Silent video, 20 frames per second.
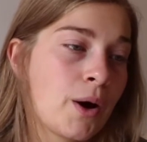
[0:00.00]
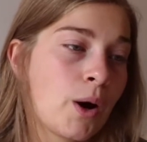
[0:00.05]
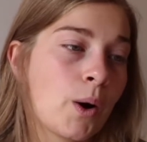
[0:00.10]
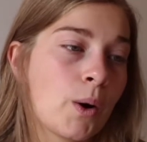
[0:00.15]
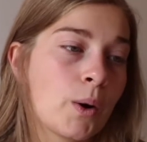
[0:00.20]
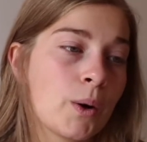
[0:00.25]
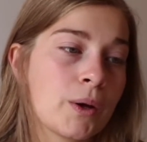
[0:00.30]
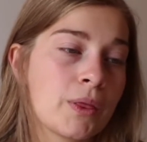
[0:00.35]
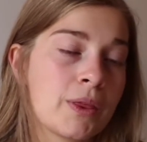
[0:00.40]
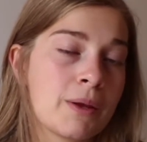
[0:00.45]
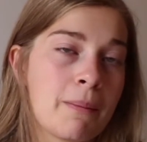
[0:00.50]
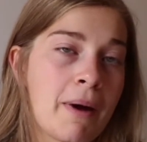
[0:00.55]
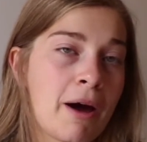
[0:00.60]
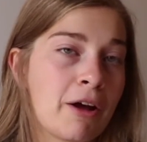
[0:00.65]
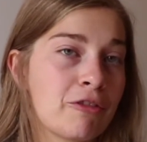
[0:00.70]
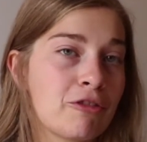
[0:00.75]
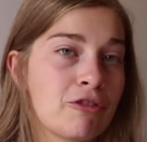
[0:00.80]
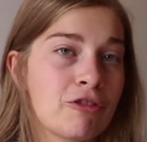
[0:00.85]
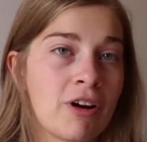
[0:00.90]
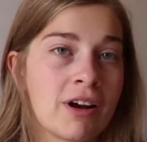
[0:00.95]
or the amount
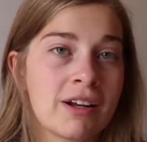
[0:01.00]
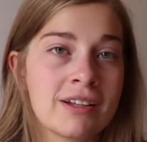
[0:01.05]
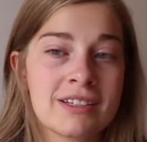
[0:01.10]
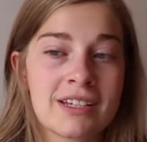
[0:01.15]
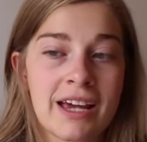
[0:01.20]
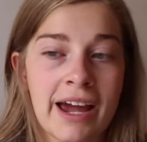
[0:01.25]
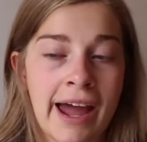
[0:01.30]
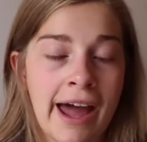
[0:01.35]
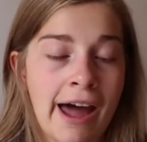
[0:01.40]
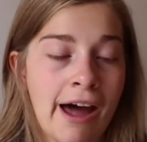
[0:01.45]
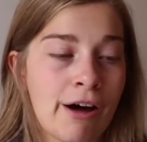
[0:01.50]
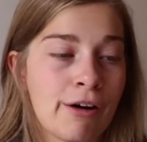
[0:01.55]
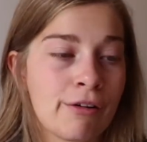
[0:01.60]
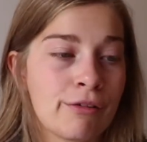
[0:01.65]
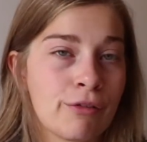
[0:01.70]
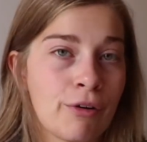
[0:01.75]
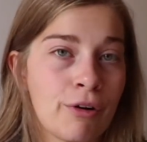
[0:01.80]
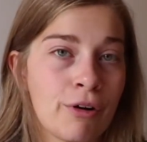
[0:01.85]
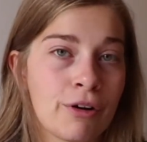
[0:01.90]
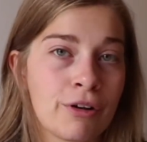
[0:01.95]
of friends I
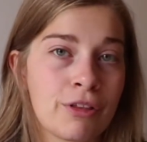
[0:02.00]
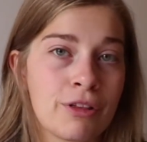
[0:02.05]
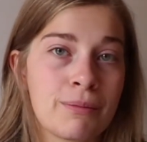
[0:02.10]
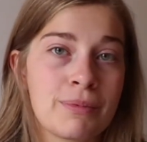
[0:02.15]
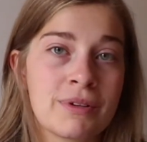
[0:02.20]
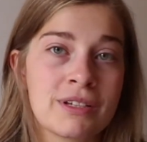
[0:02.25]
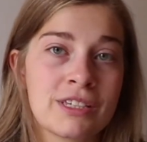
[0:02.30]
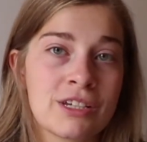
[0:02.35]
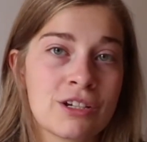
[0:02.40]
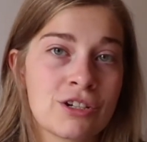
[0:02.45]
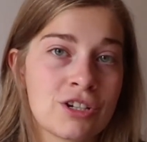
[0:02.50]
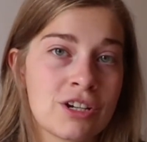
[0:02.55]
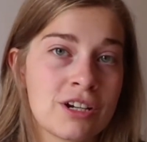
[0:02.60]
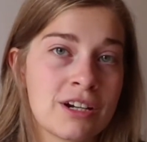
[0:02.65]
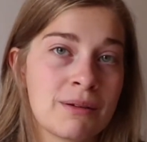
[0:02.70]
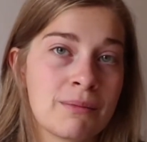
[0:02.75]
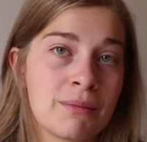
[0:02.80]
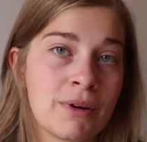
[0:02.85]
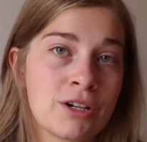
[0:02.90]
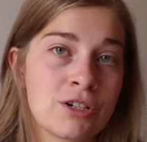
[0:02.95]
have or the position
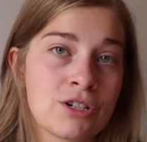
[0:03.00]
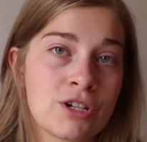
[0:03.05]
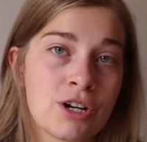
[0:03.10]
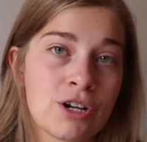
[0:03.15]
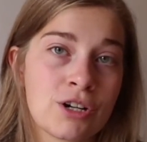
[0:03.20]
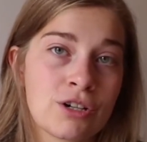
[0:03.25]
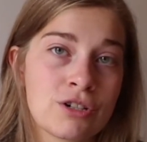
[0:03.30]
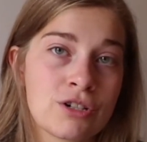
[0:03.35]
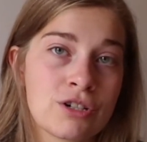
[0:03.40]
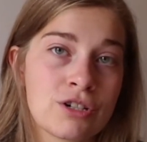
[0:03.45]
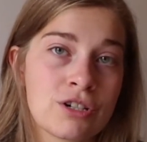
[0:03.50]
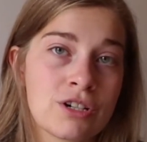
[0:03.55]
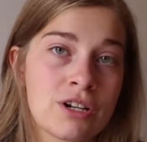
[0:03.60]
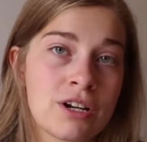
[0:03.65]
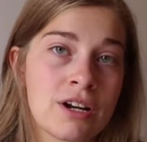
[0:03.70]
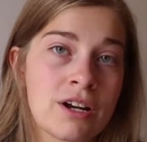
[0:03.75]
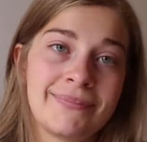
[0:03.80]
in my church.